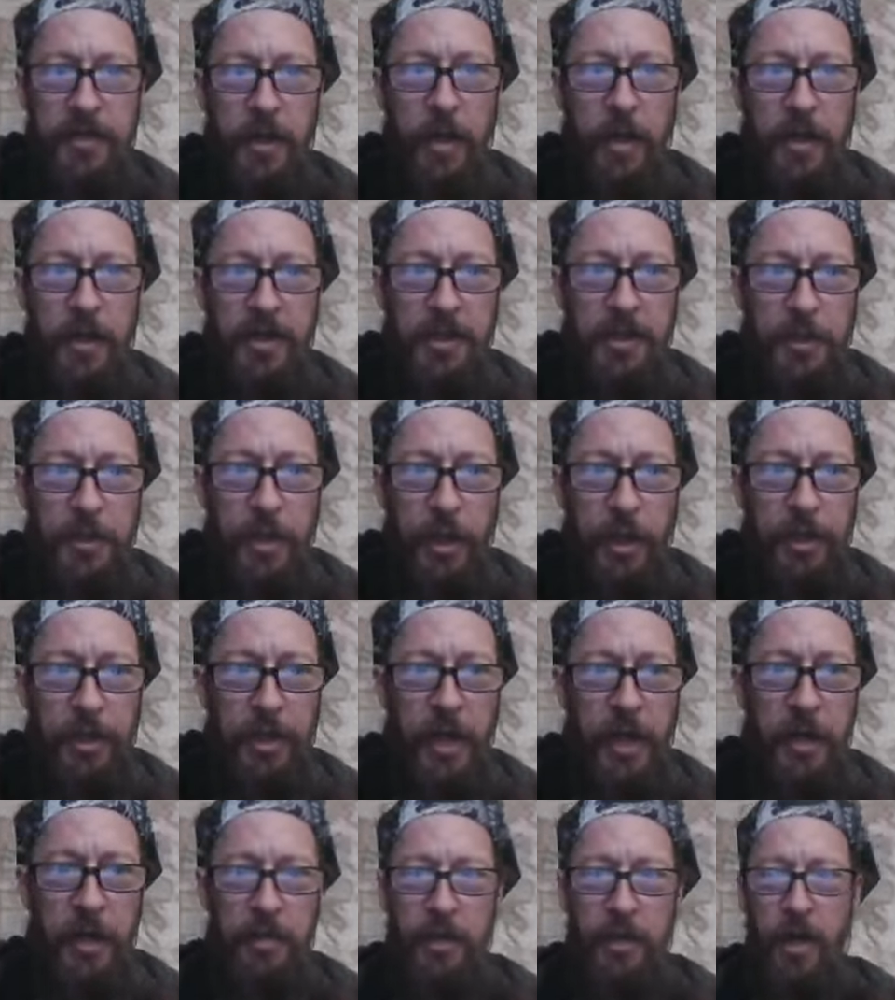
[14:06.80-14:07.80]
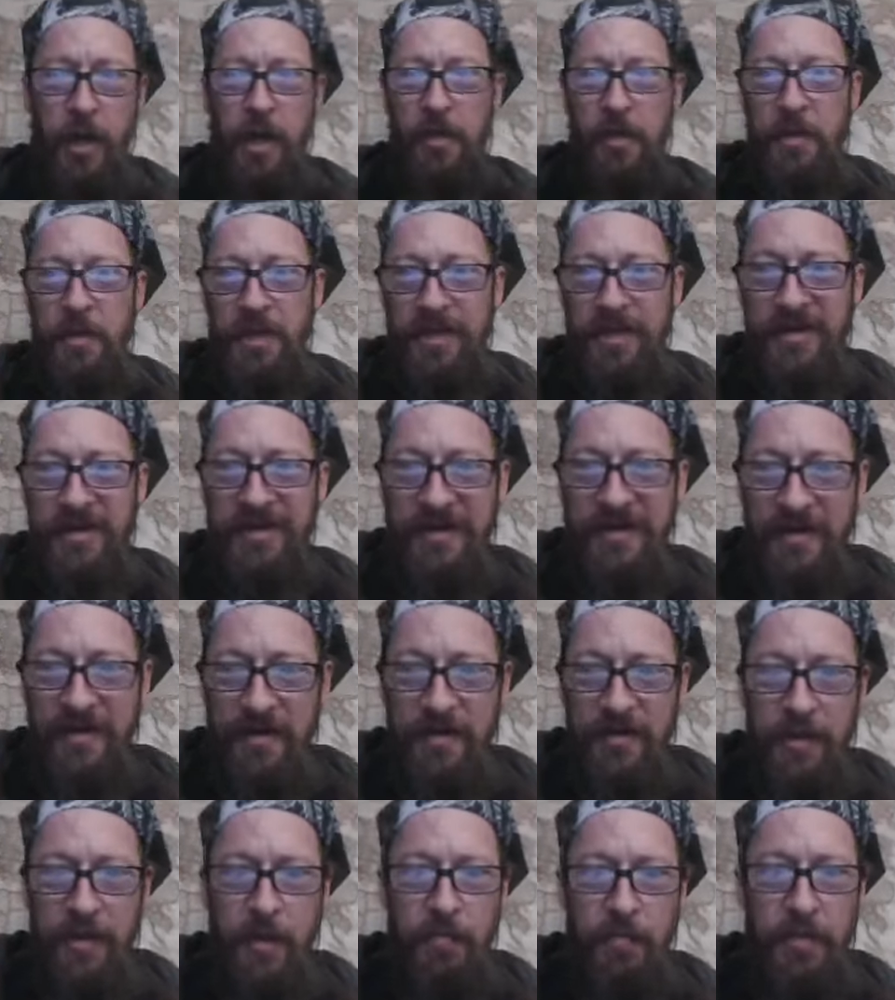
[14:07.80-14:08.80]
It's always fun to have coffee
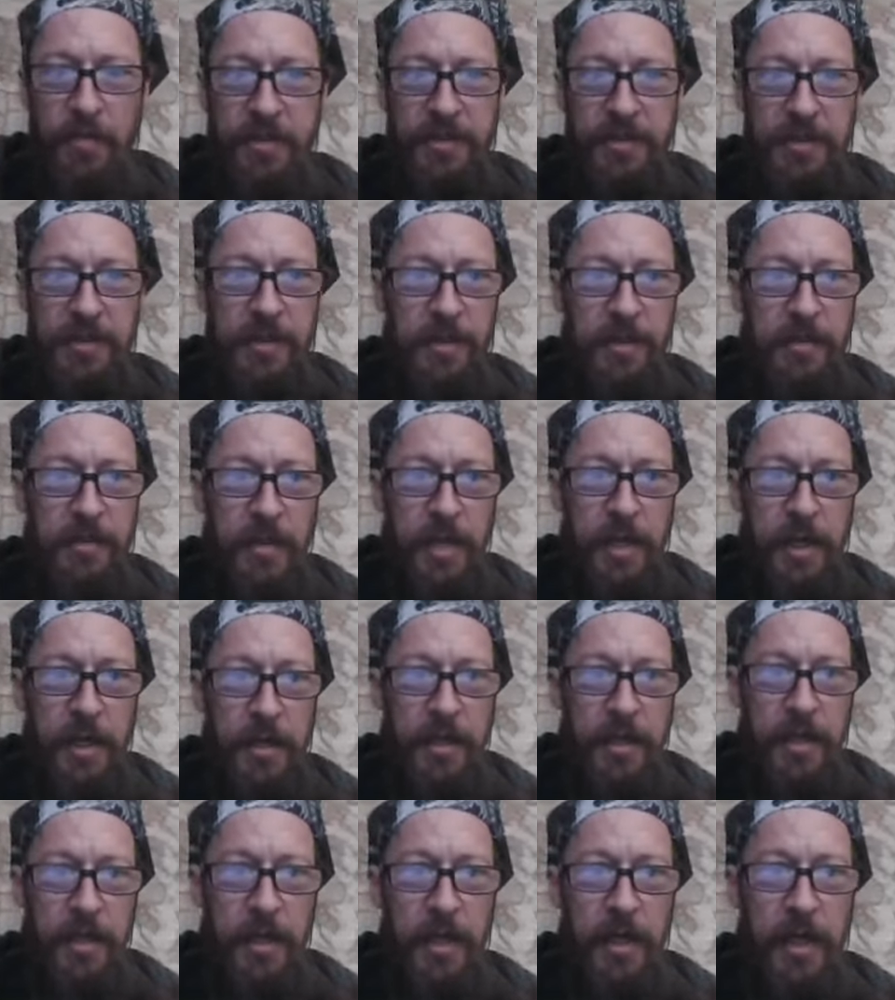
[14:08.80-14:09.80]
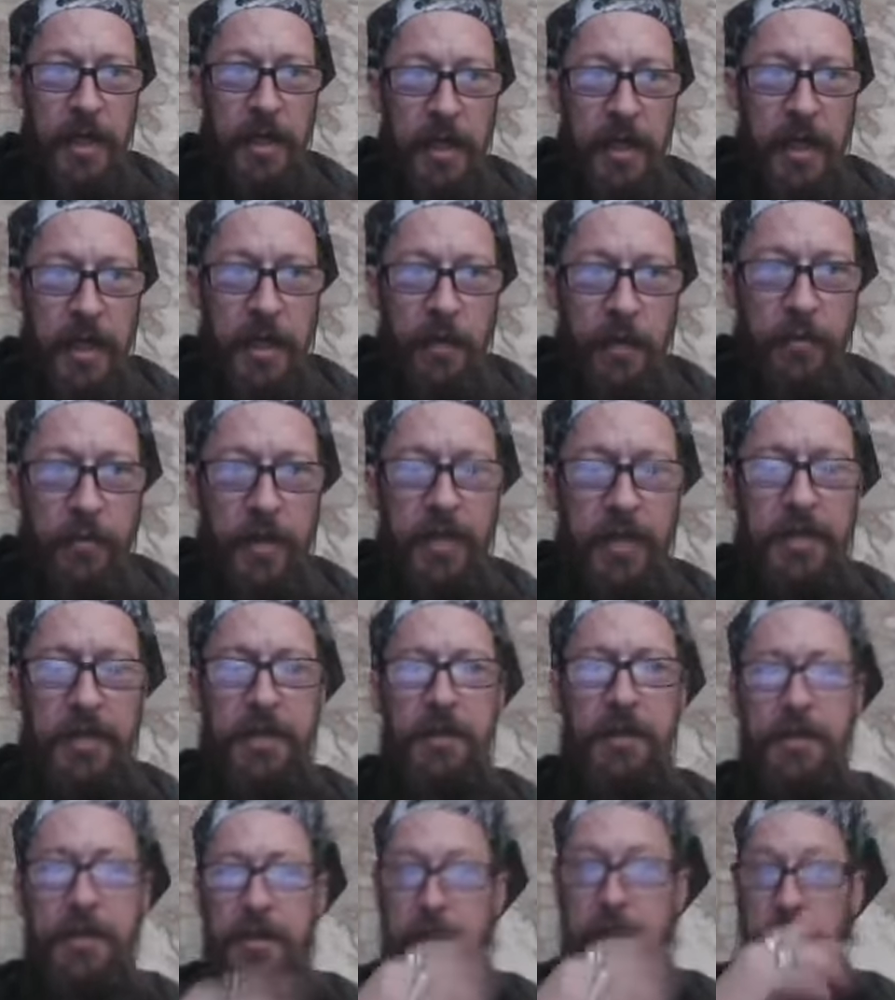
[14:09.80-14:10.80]
together. I missed you, AD. I can't wait
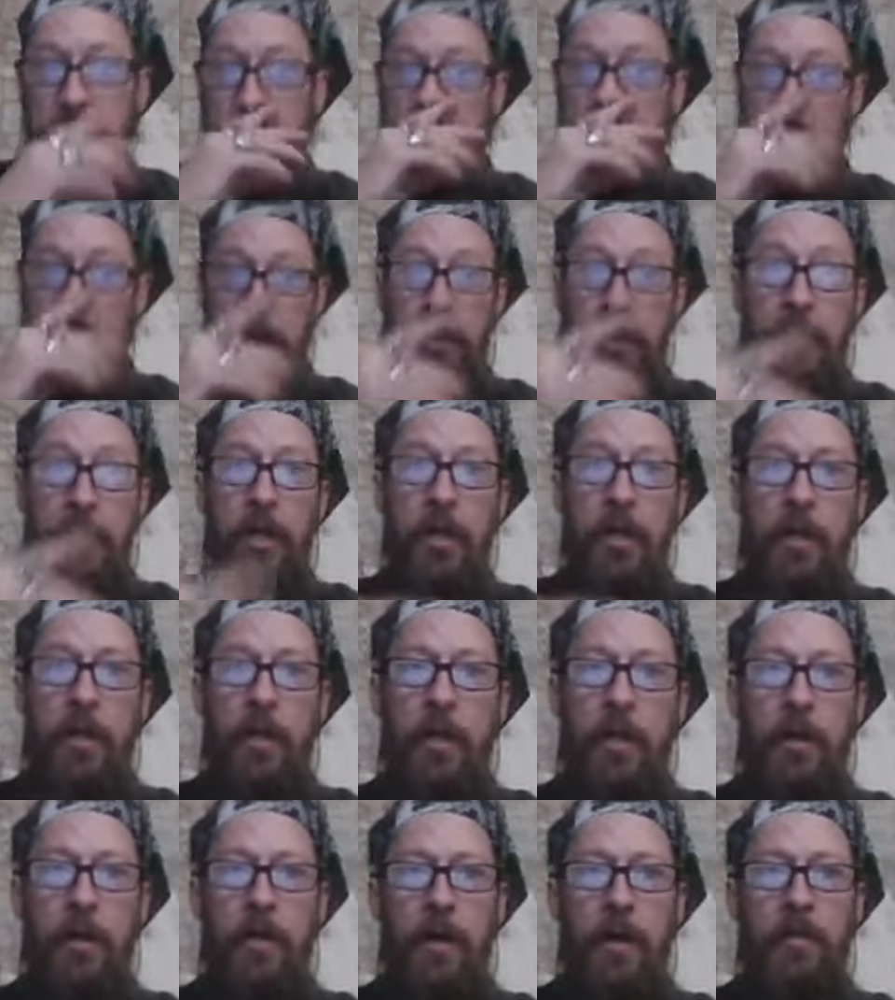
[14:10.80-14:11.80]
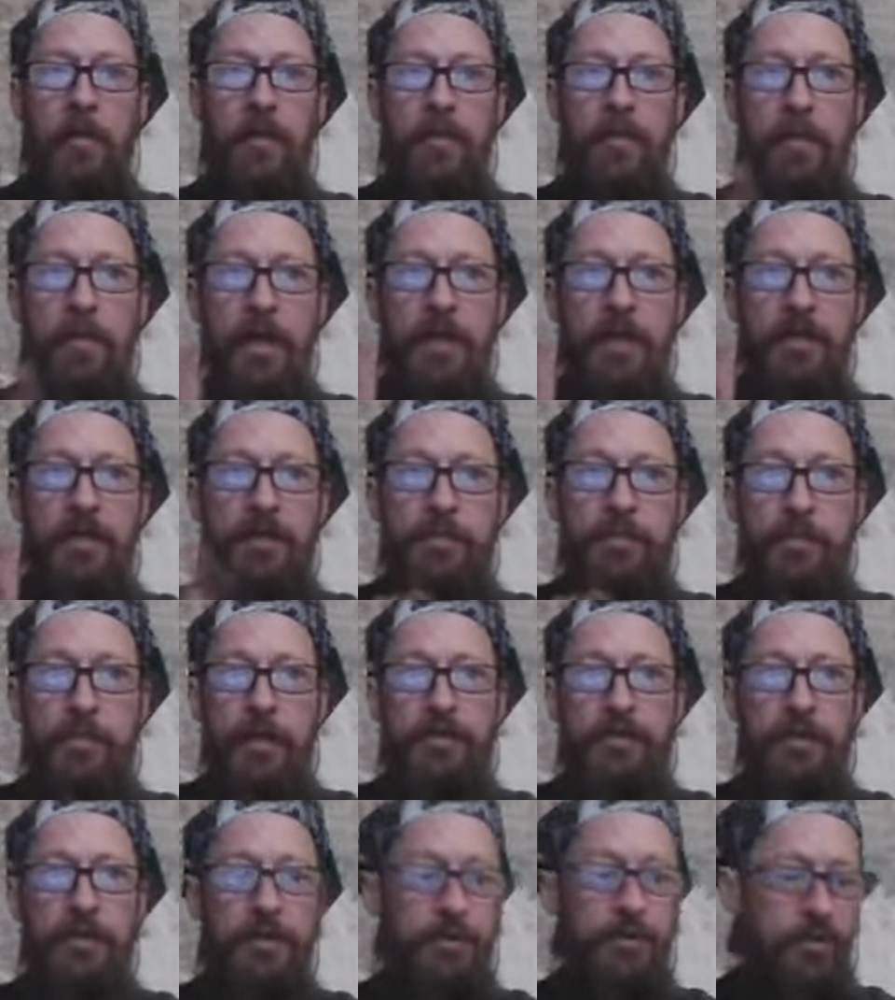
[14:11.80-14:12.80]
to see you again. I'm going to make a
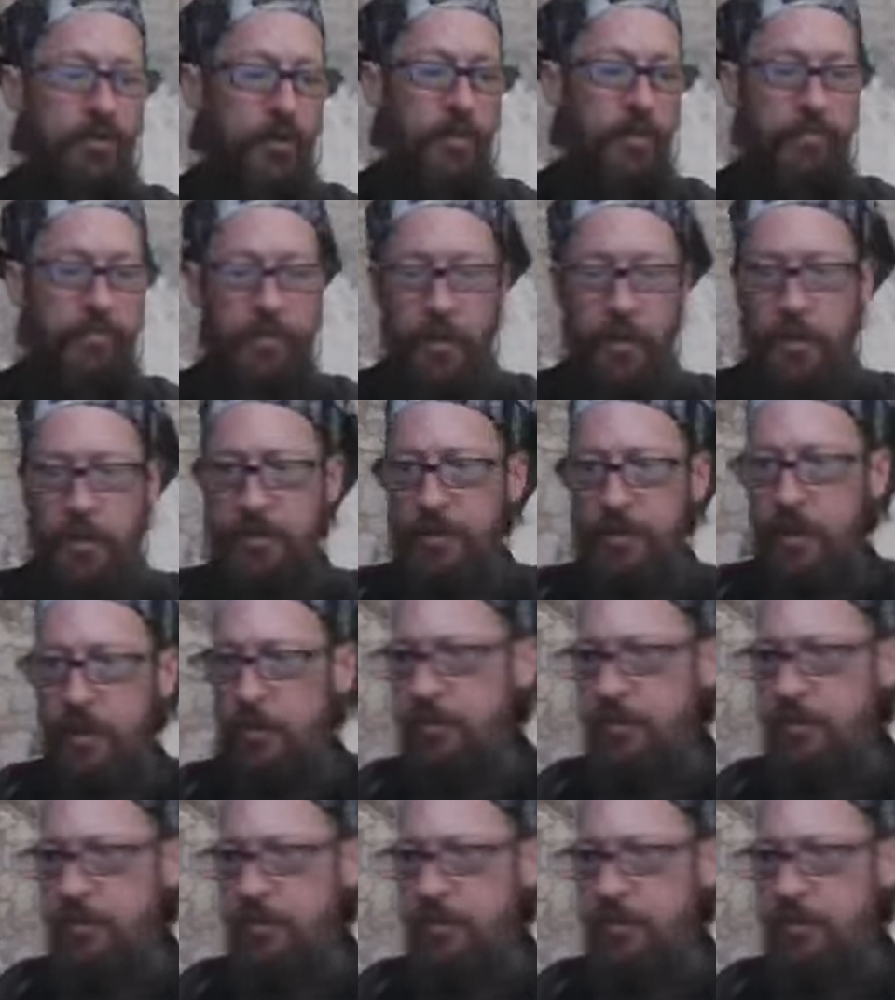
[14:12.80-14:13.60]
special trip there